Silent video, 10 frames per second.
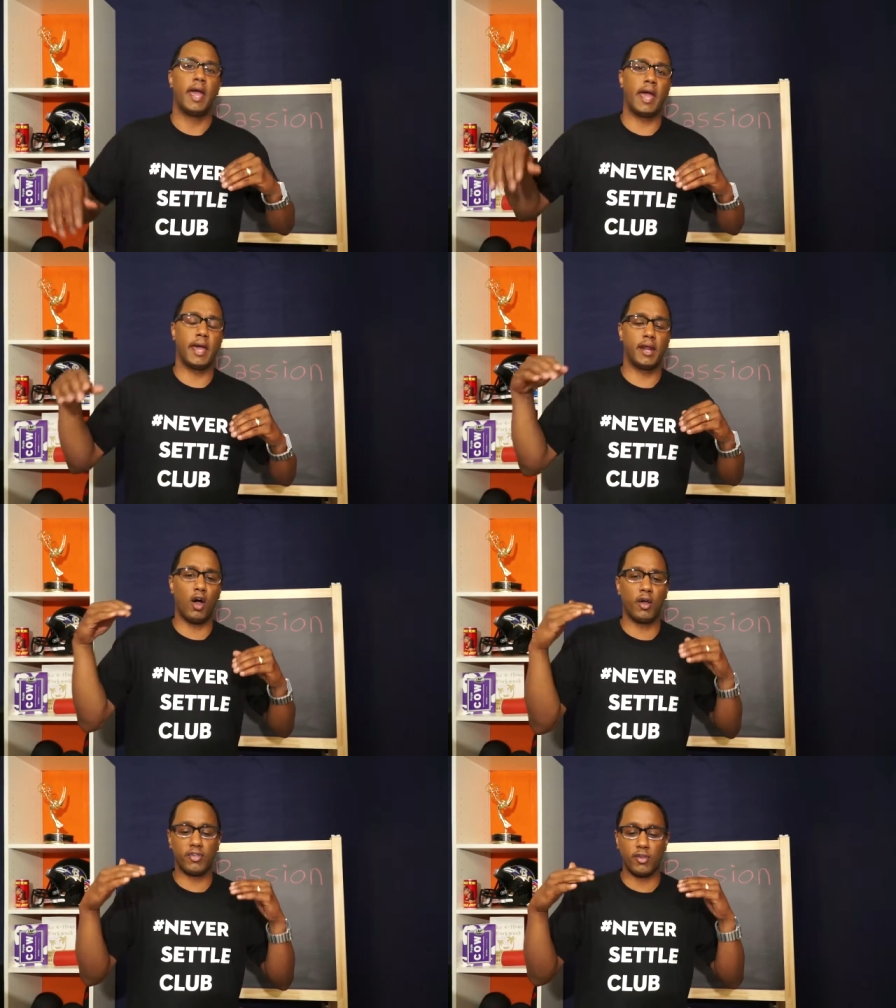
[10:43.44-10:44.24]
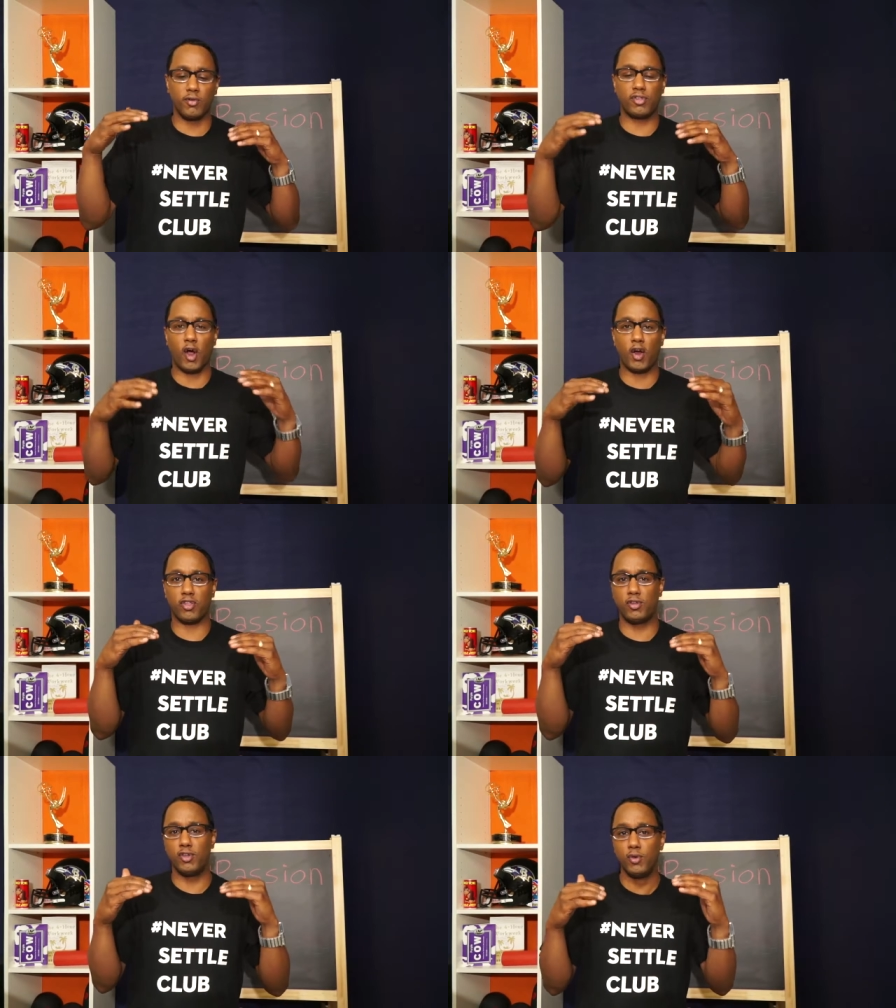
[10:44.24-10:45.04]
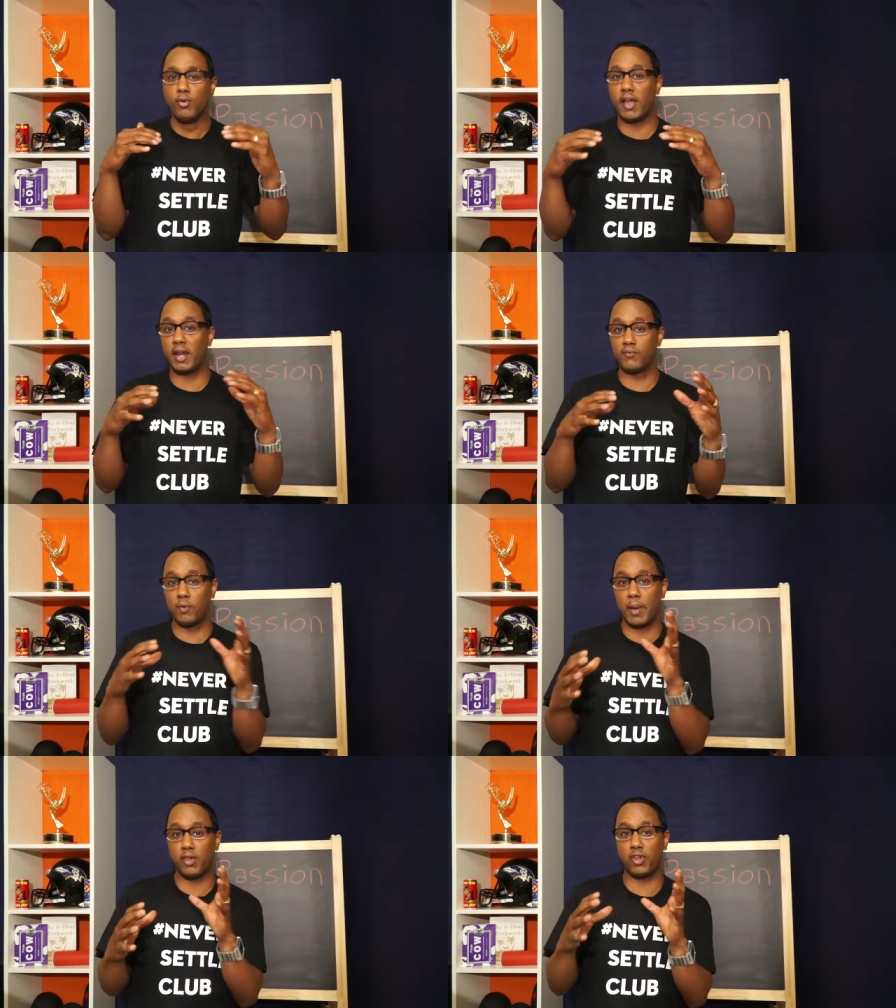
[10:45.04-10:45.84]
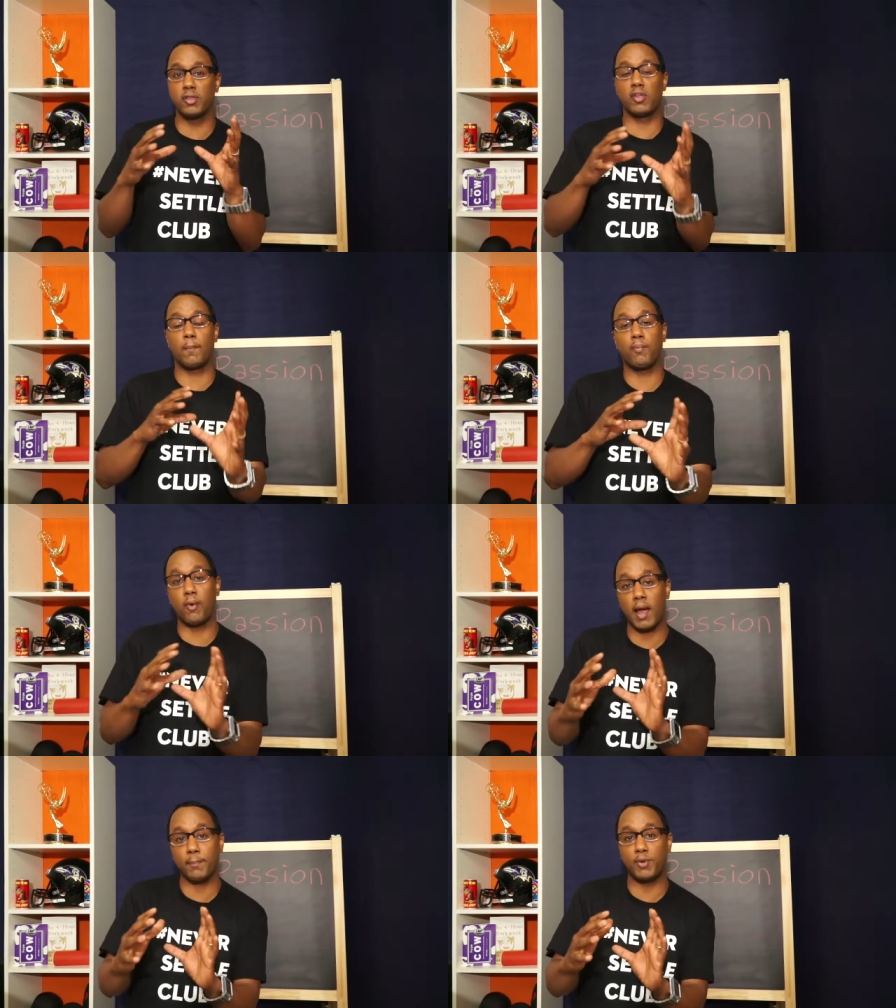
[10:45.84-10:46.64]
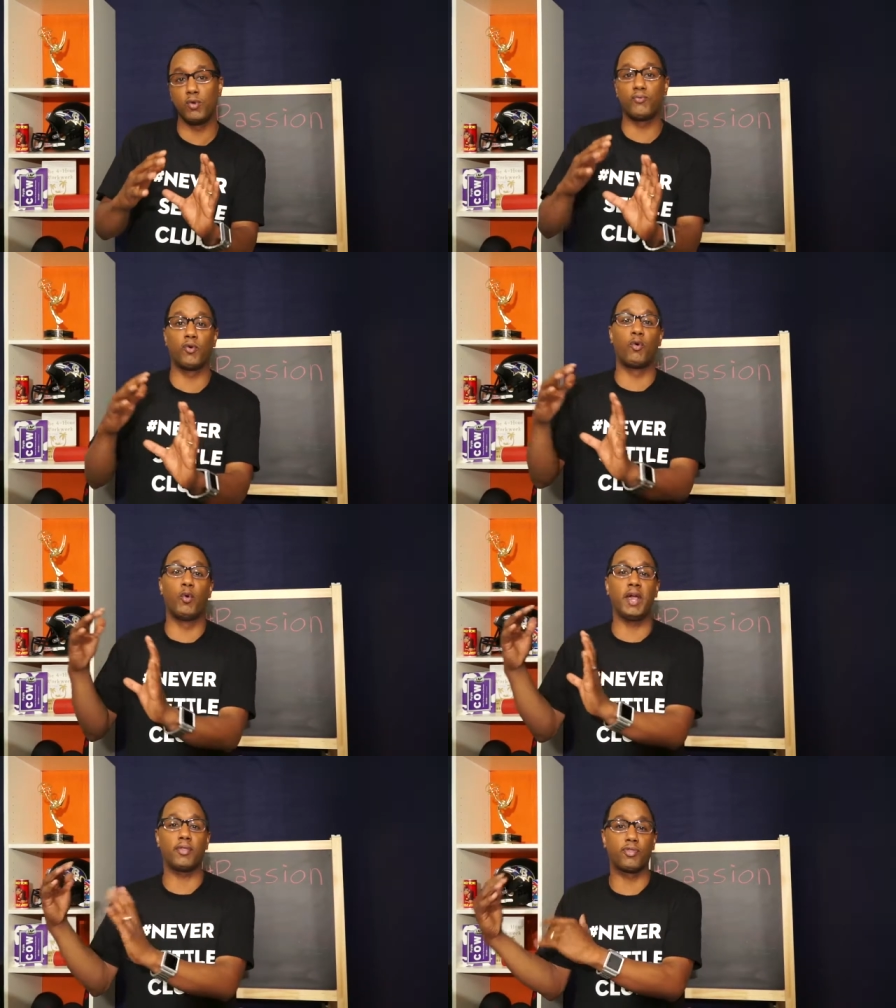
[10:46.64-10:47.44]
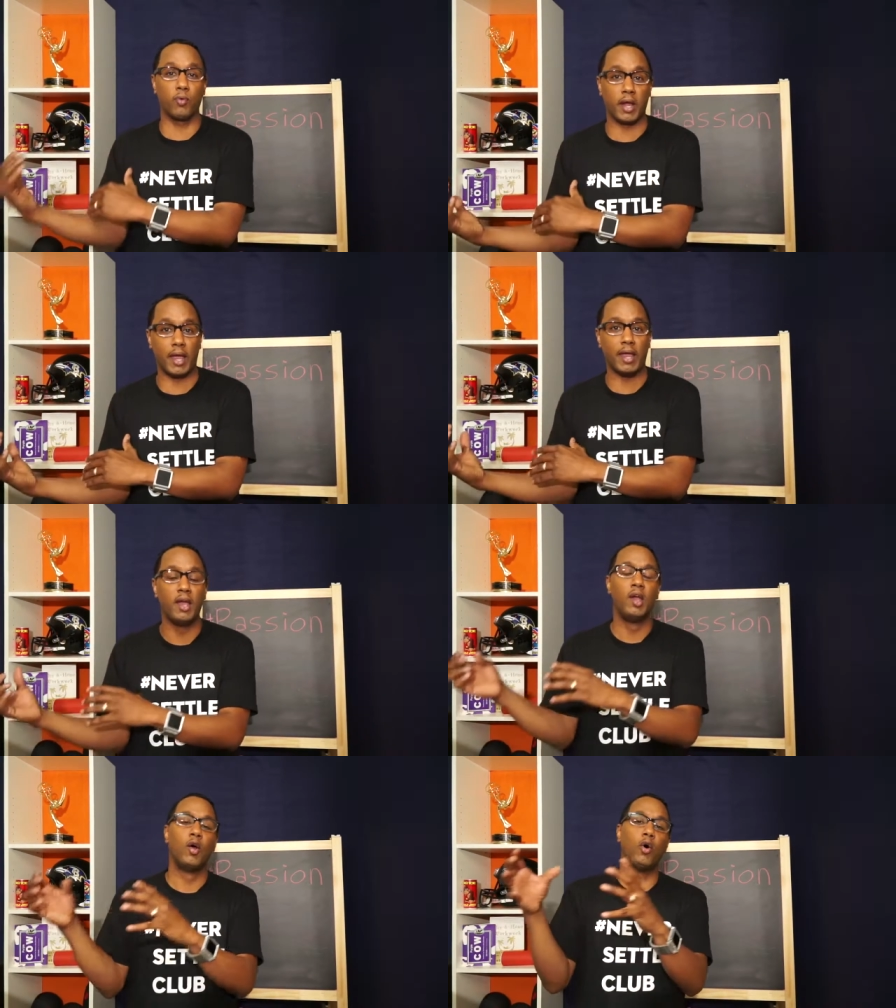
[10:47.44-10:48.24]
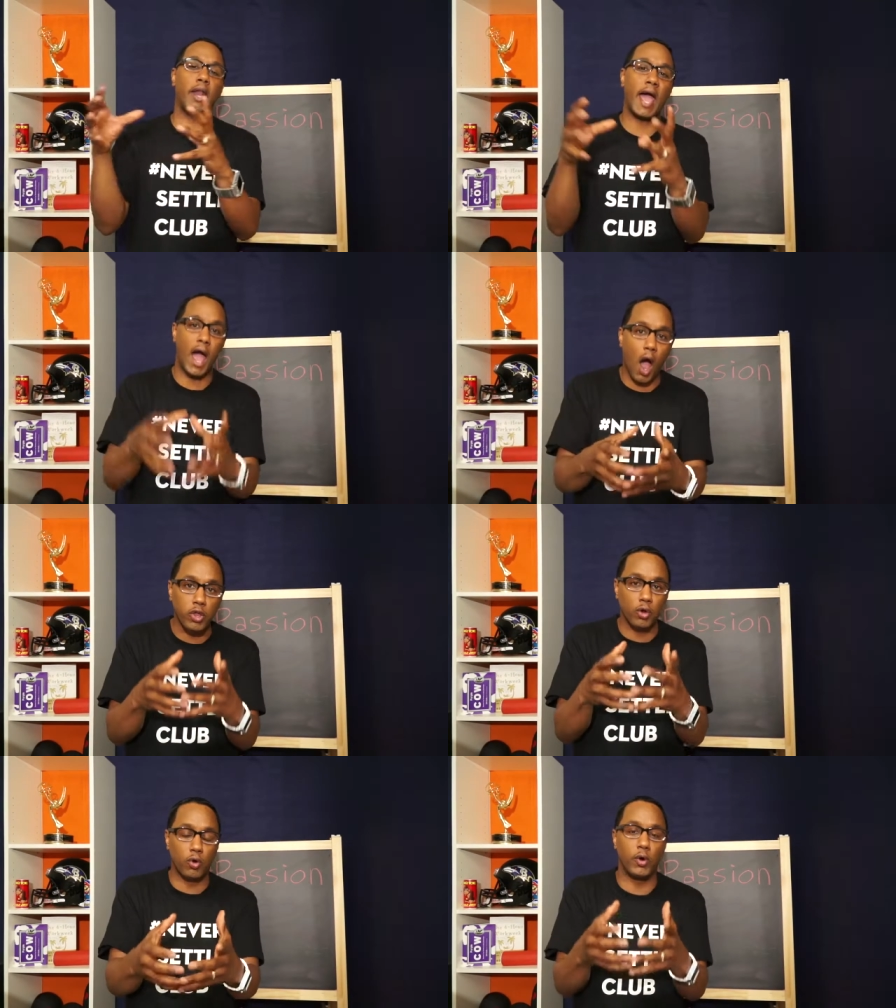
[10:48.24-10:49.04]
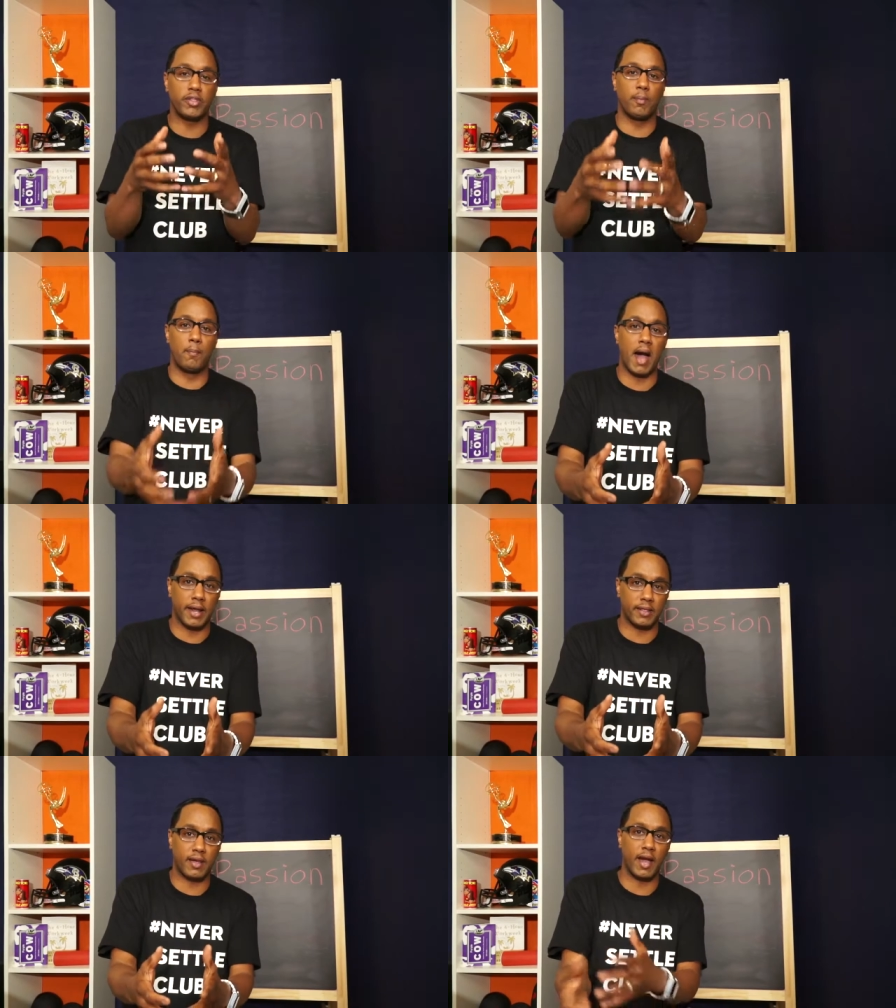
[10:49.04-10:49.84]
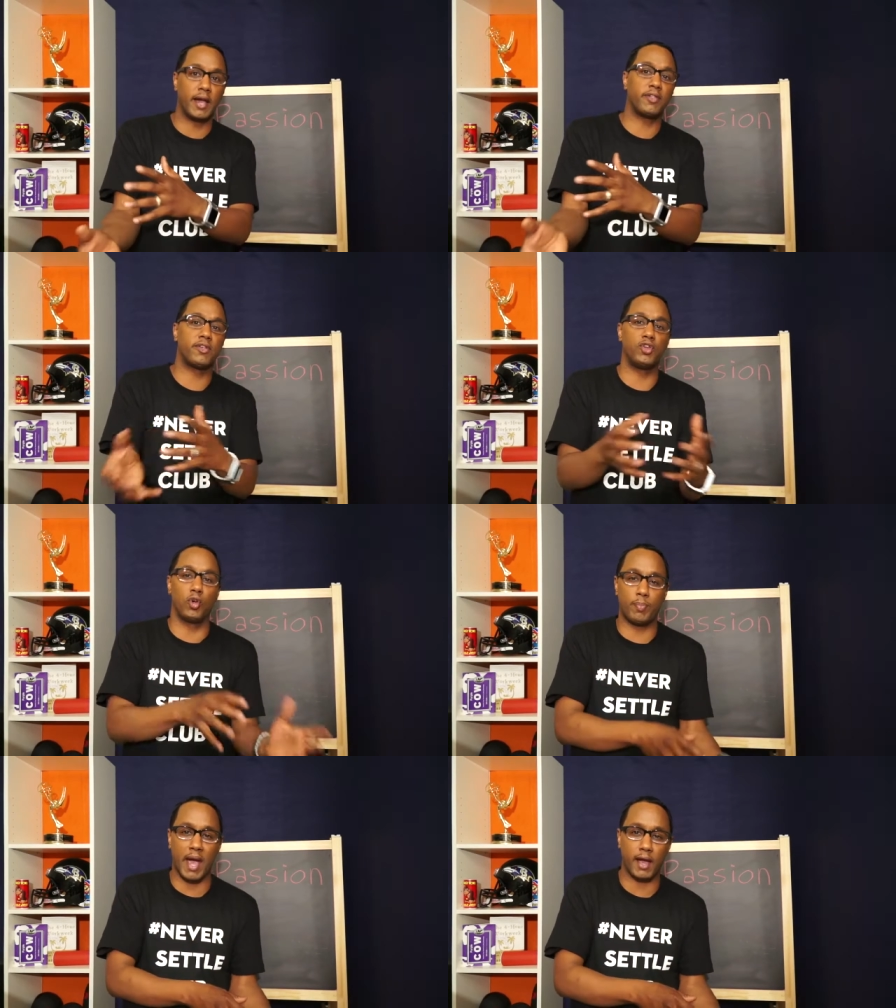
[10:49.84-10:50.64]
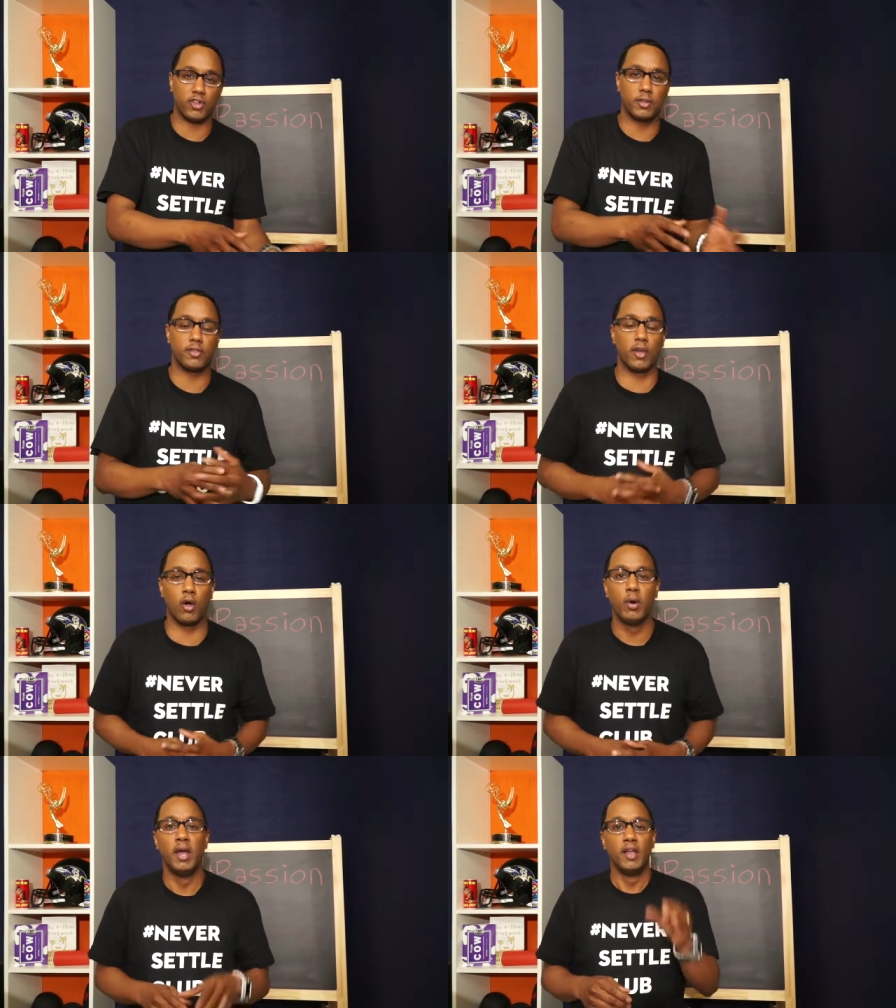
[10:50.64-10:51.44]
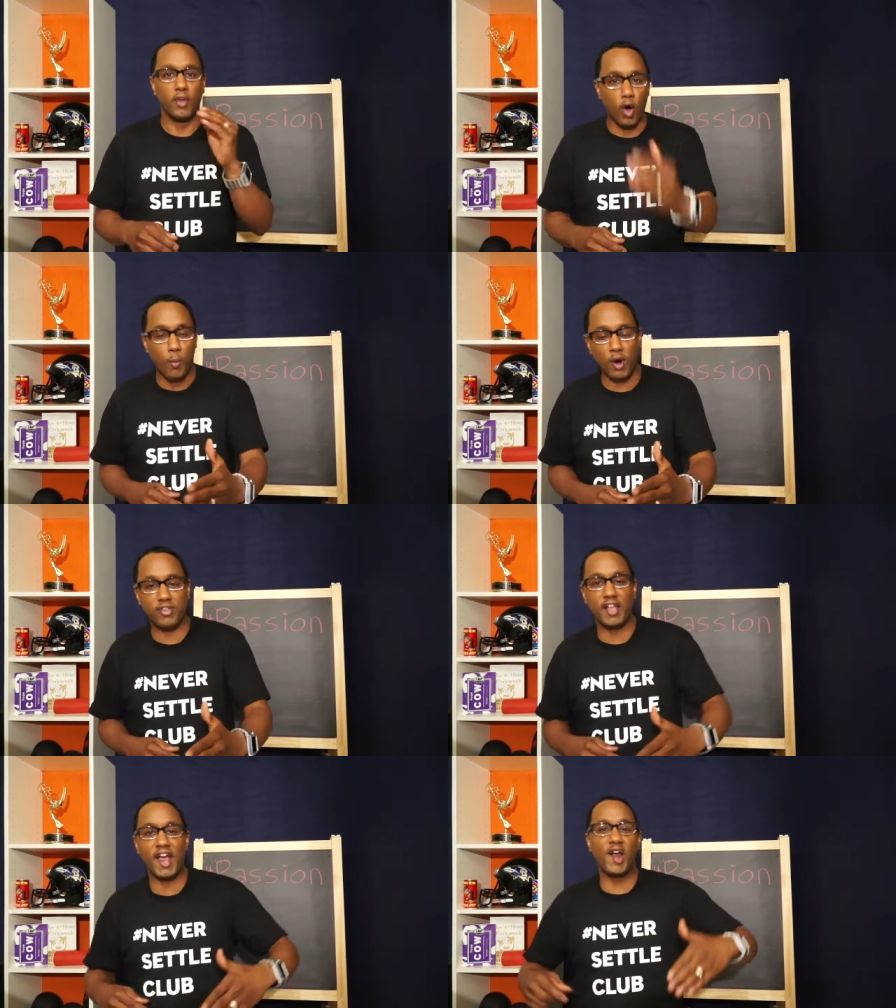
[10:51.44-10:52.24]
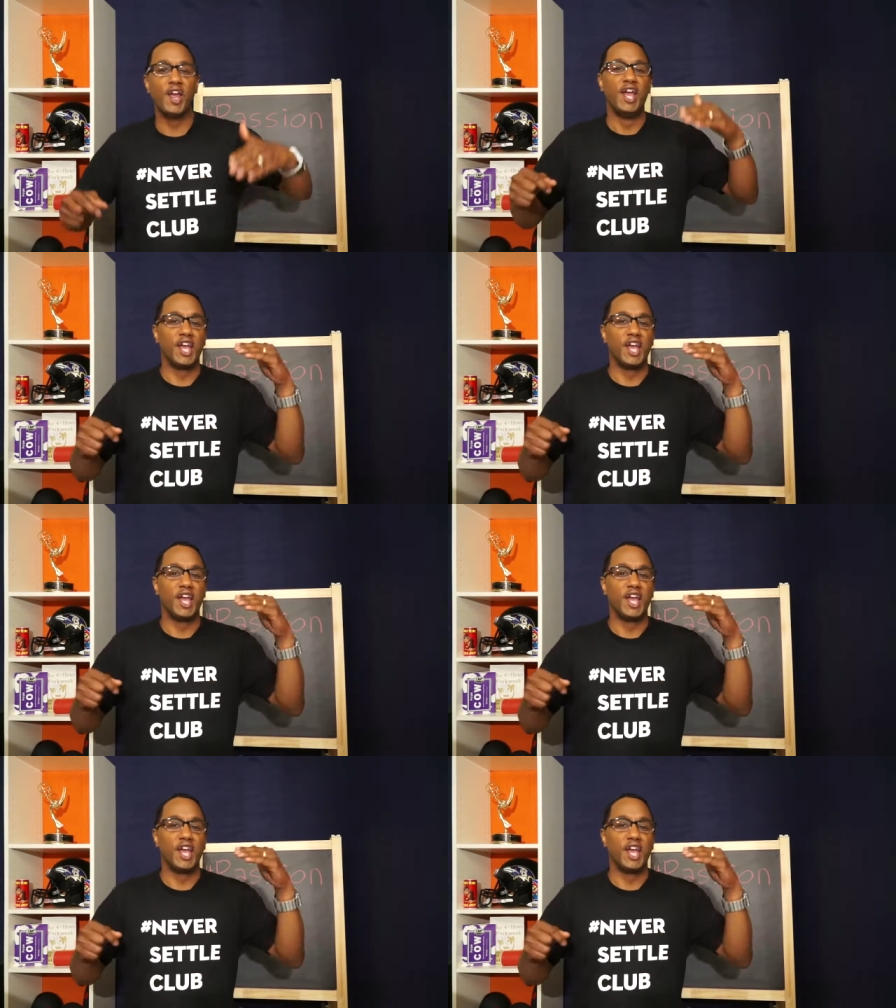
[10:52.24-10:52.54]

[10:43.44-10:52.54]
and also start to use that information to prep you for week 3 on how you're going to monetize your passion. So the homework's there.